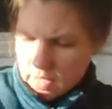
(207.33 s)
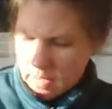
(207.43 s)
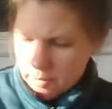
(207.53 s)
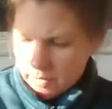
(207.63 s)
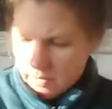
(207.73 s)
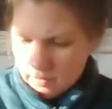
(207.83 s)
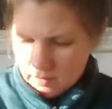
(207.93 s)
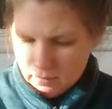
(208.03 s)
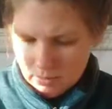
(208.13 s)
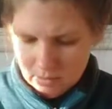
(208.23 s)
keep it
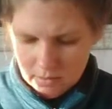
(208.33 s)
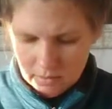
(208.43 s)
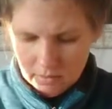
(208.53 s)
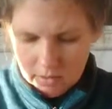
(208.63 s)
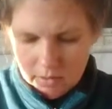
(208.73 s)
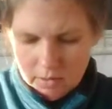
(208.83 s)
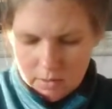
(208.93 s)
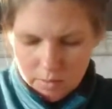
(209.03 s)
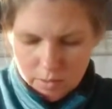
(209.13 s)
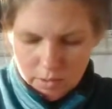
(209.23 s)
and
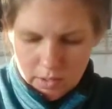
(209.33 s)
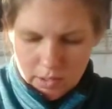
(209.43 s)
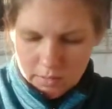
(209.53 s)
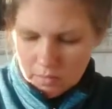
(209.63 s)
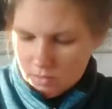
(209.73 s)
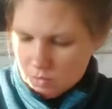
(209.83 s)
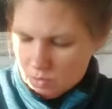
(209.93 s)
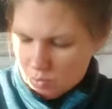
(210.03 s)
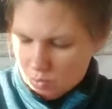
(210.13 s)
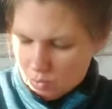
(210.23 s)
then put it out in the
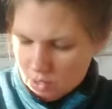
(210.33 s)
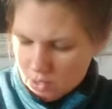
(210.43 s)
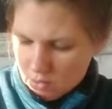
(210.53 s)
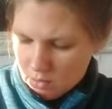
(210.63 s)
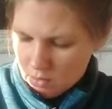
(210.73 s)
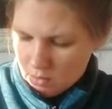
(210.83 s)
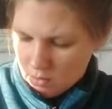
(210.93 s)
spring